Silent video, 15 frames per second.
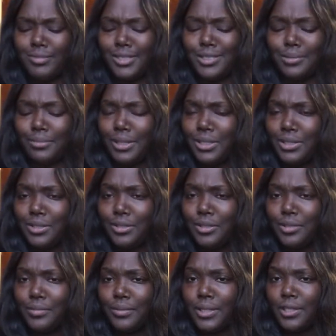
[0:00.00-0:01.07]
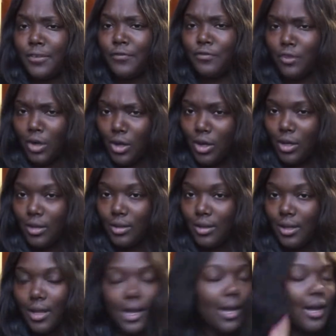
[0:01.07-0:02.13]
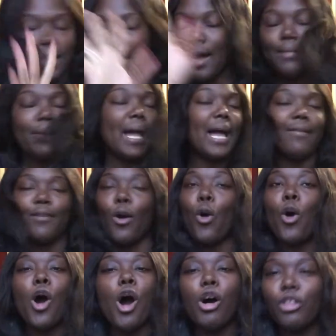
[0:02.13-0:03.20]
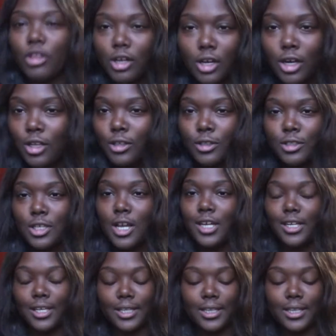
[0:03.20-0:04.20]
the semester in the fall, I'm having all the colors, honey.